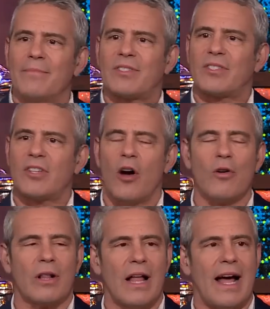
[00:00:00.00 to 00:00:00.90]
am
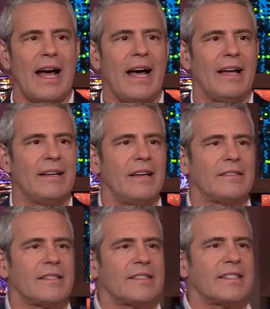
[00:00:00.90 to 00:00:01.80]
so glad
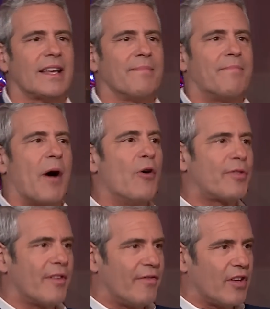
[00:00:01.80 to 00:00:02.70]
to see
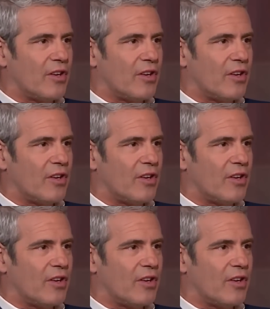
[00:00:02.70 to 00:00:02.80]
both of